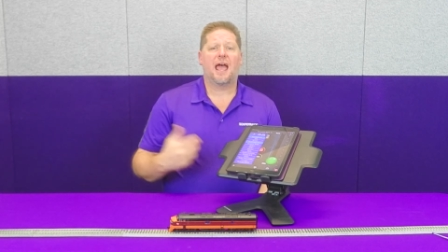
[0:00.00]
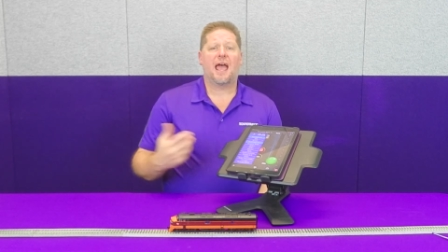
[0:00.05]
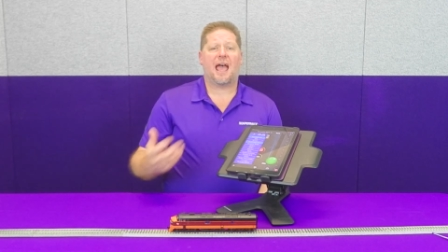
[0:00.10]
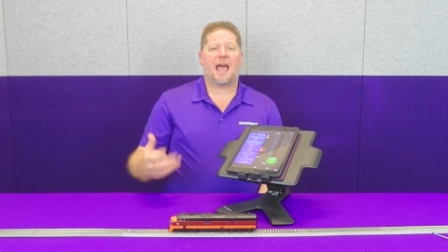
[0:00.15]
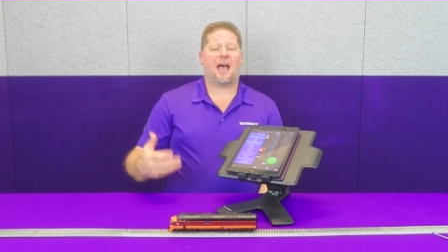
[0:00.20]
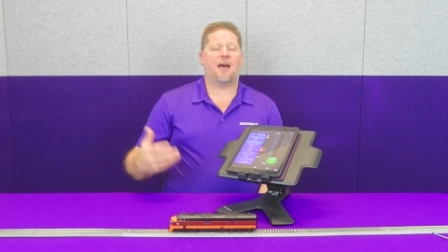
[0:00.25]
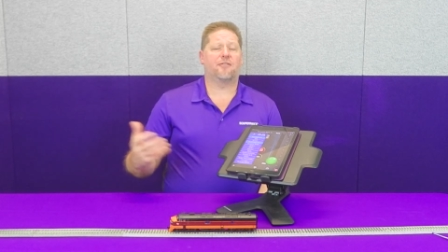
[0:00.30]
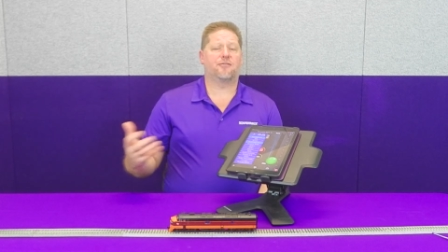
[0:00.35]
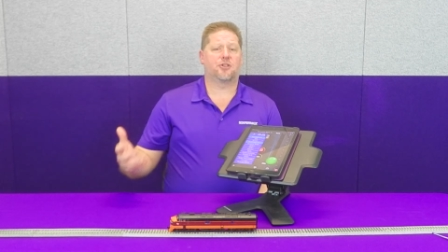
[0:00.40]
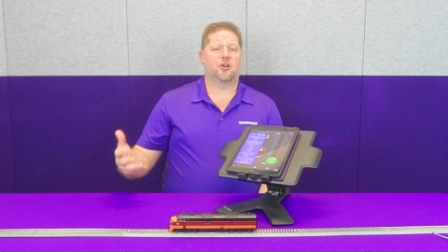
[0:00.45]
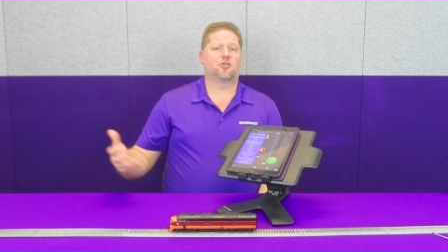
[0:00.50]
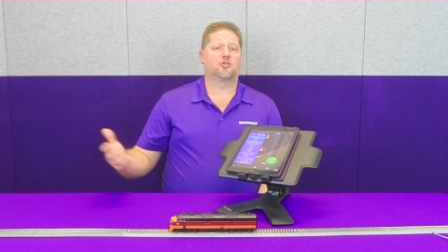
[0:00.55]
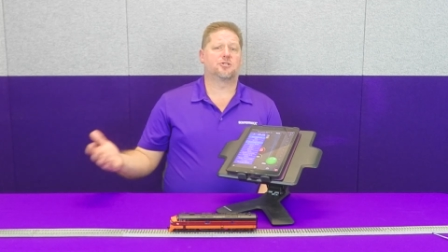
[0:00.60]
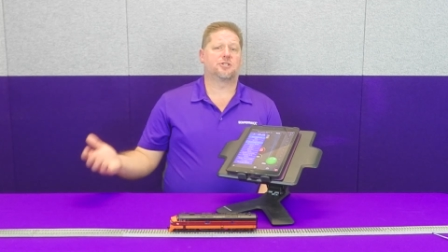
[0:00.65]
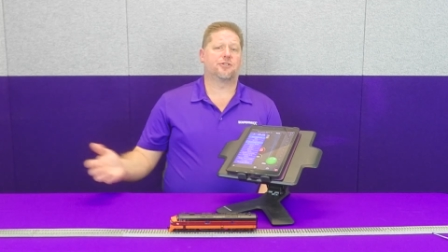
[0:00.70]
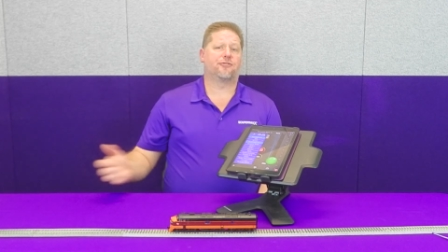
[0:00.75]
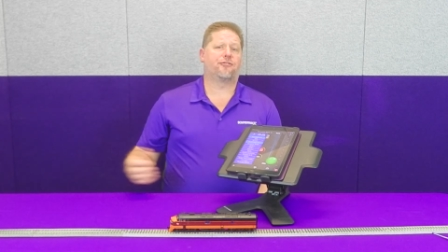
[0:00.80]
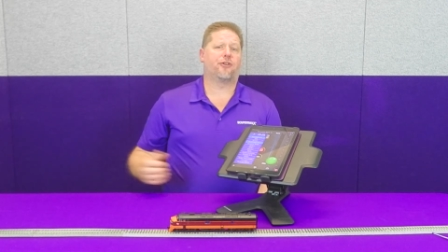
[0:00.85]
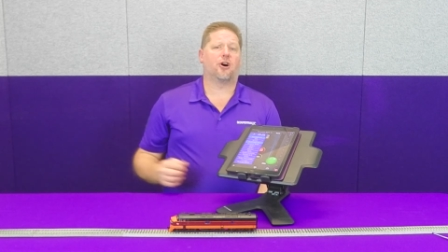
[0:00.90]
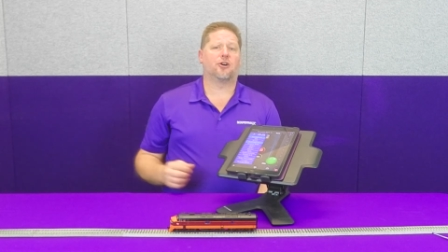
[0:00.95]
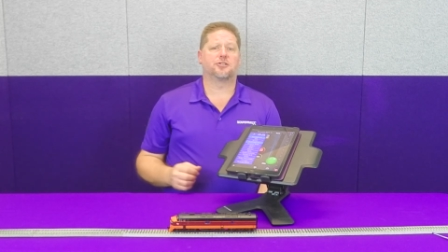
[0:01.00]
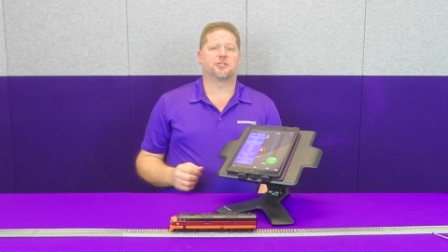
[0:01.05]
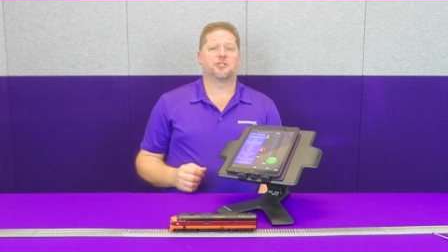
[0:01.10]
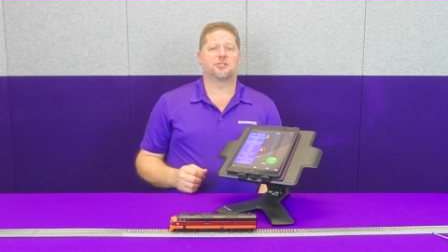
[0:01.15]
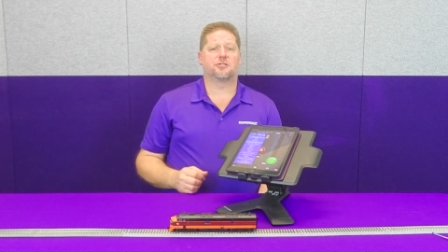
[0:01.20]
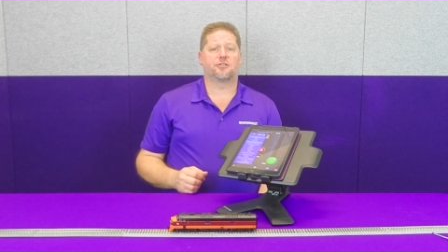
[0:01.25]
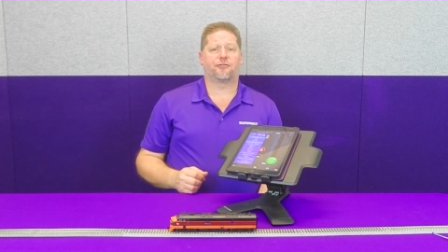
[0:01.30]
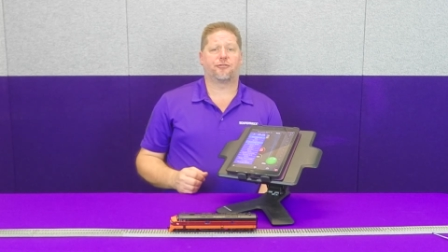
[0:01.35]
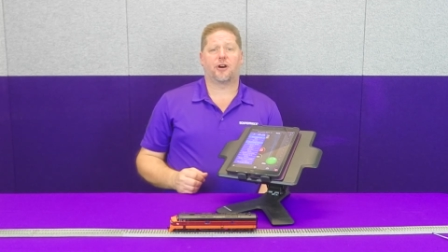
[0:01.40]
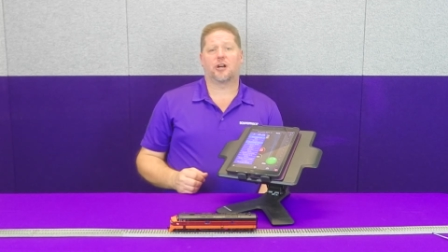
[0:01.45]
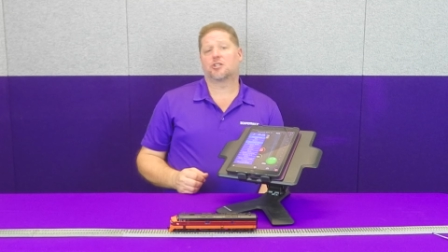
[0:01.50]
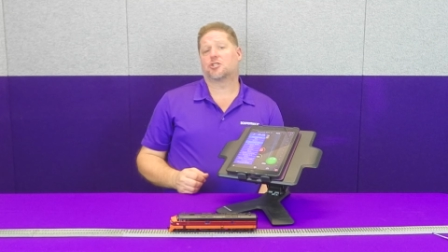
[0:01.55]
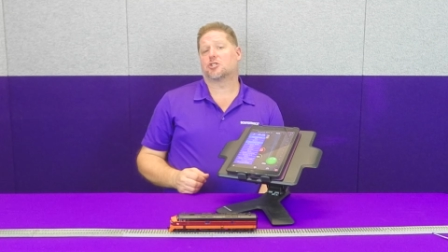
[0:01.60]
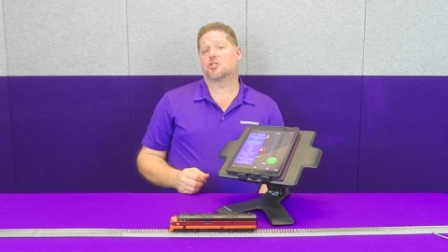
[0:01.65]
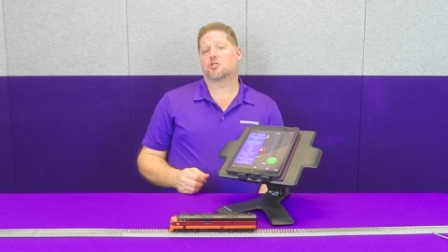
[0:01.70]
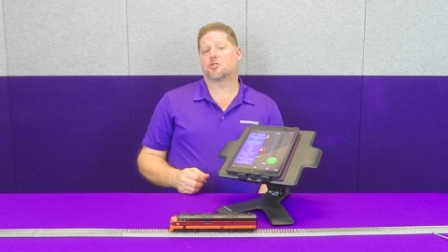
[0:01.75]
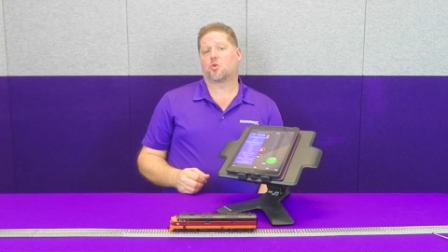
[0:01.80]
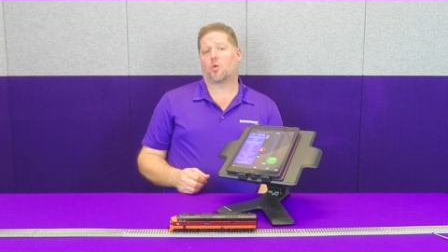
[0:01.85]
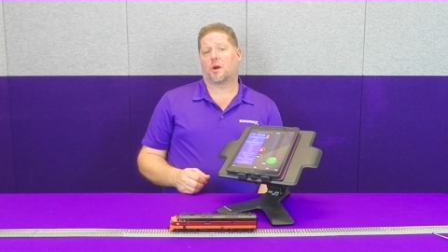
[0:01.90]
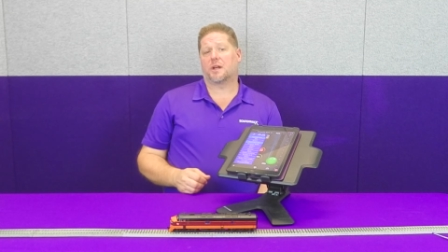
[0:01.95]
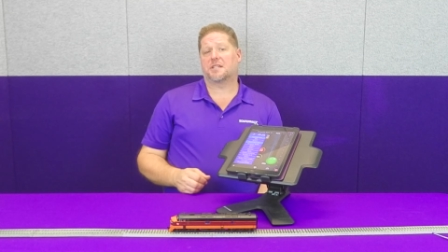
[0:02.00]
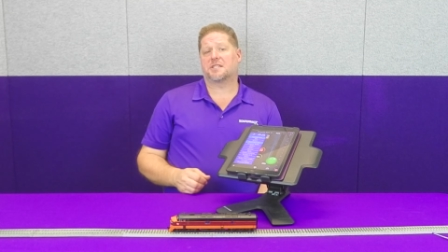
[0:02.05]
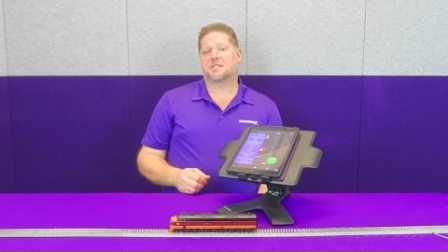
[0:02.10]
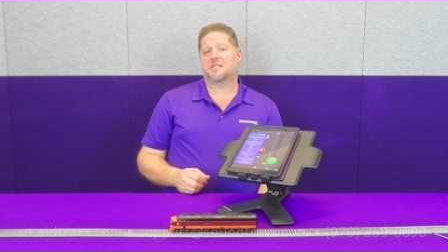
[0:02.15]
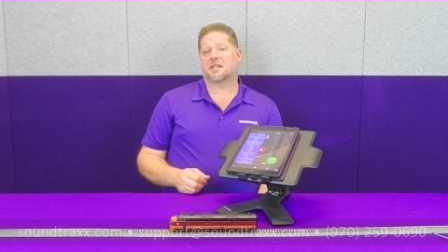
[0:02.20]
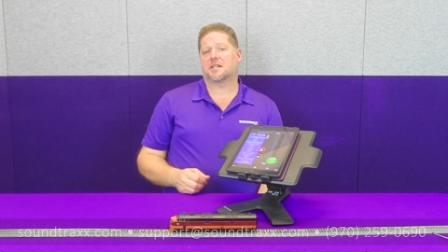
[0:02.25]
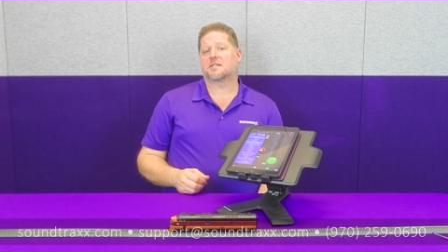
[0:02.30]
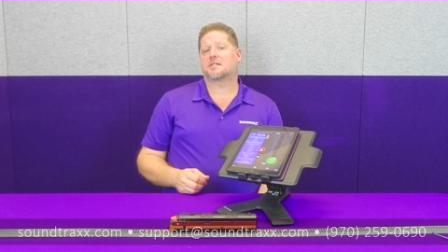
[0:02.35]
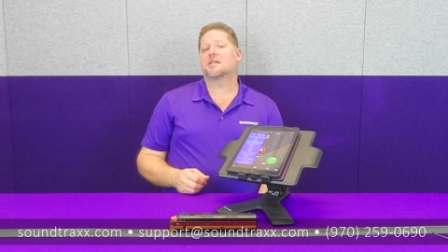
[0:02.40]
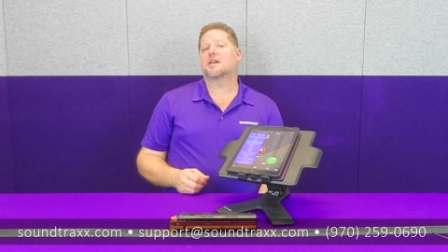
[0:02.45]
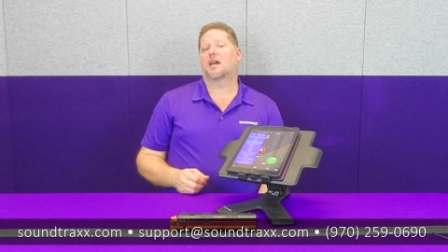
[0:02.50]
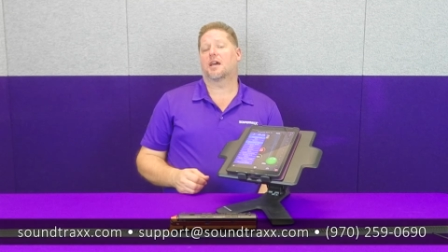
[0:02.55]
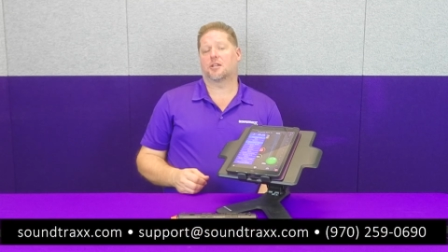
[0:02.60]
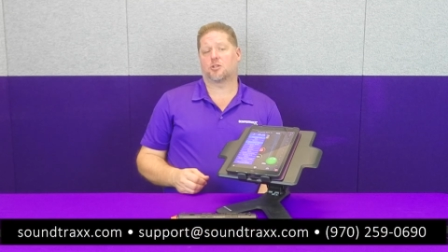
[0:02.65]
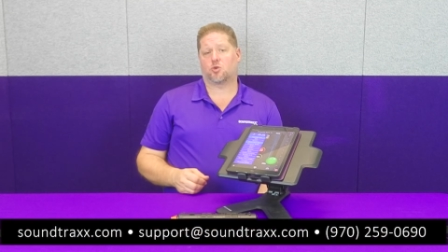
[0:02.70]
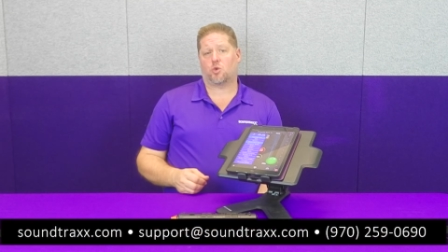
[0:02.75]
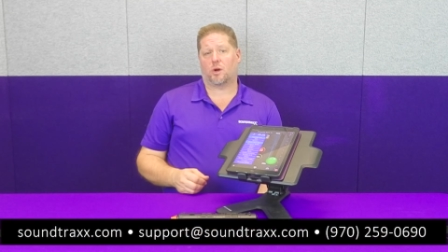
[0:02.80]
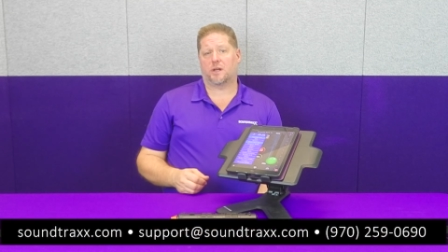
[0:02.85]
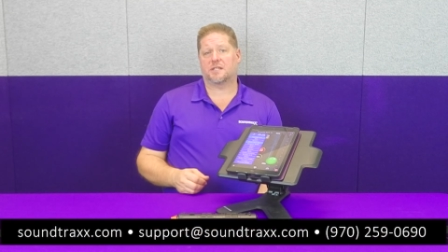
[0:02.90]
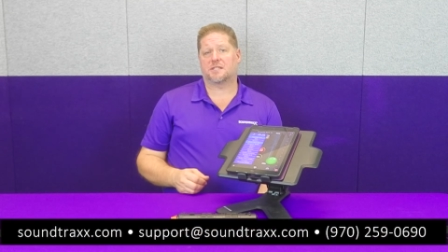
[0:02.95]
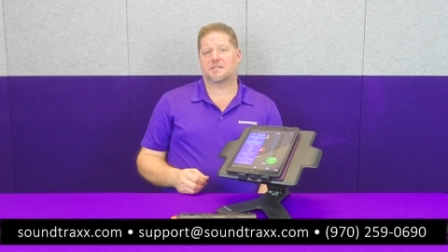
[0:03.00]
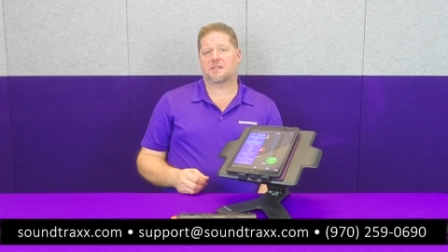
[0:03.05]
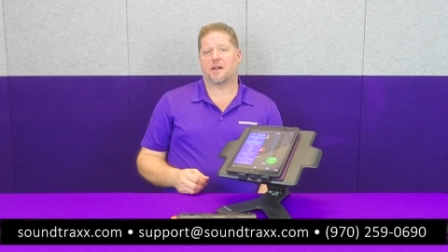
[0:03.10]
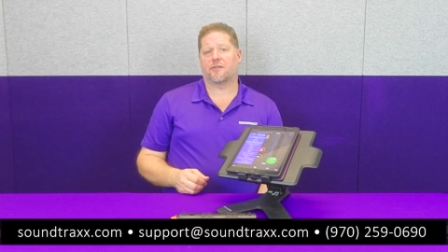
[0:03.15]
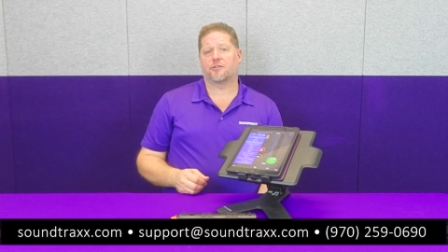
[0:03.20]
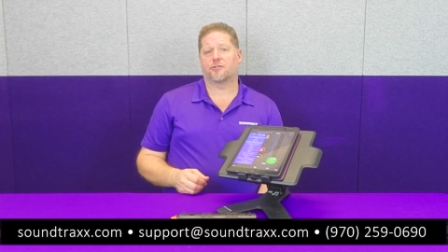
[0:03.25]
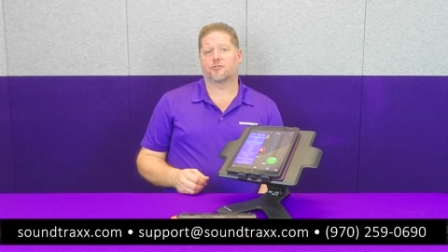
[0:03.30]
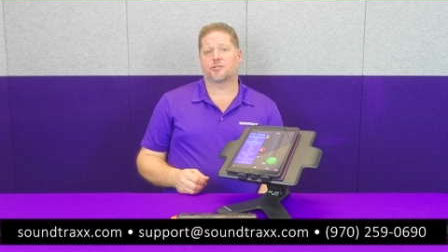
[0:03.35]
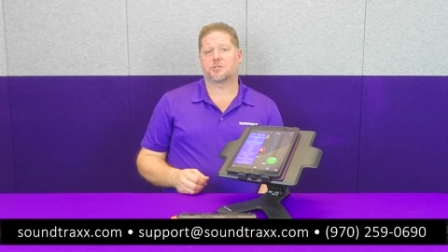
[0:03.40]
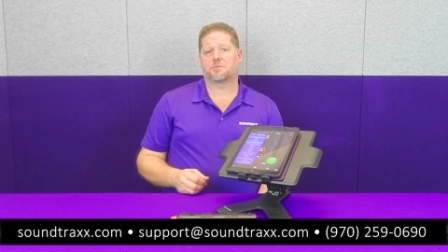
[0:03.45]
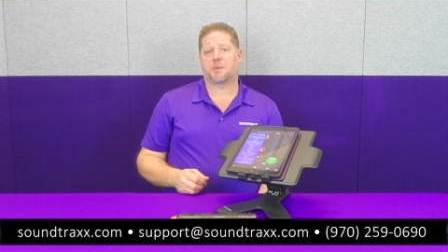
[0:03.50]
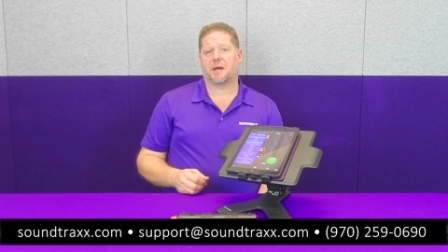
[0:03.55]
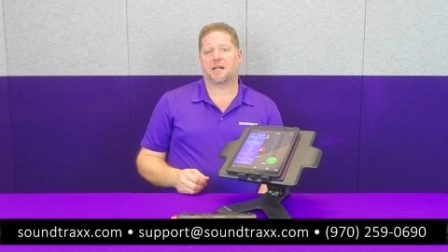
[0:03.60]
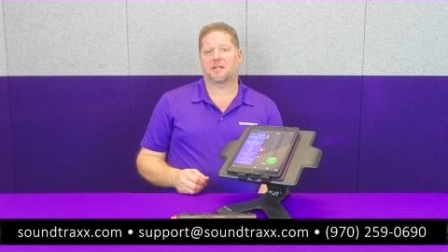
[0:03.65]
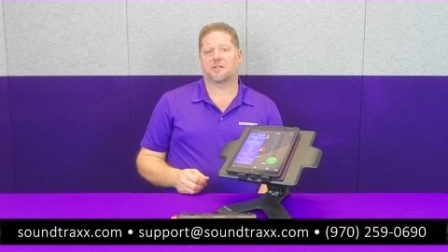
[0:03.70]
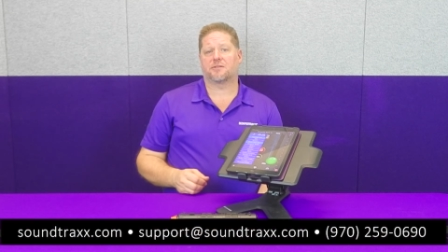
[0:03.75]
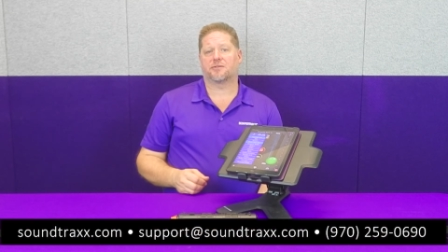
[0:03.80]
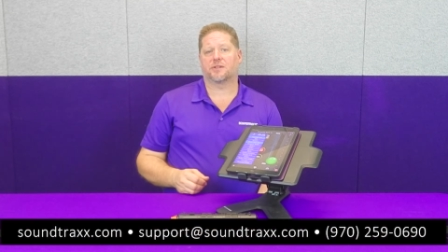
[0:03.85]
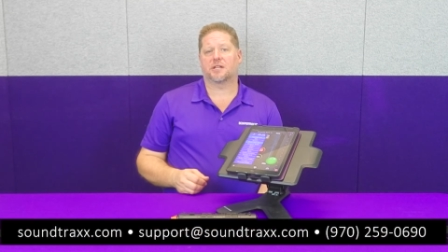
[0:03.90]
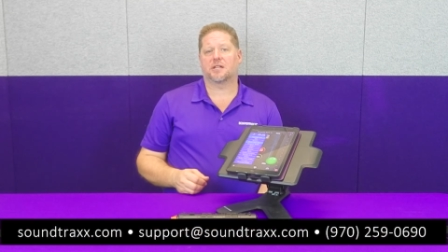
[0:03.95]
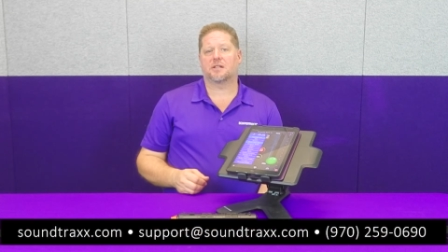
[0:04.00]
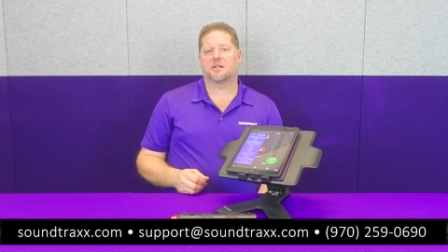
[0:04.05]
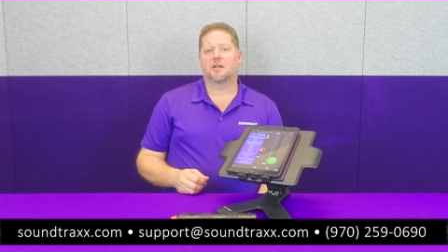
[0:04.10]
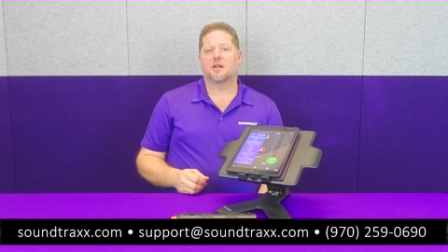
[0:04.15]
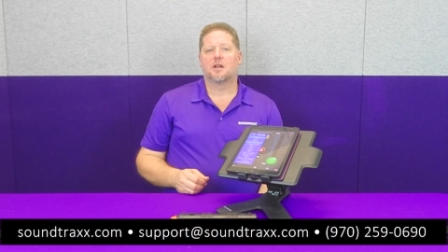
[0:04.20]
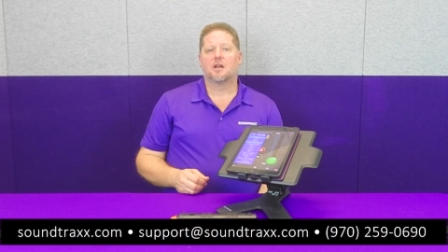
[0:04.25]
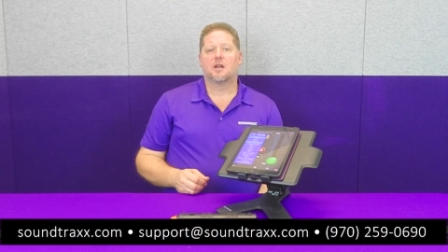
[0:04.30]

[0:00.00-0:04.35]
have those defaulted to functions 26 and 27 respectively.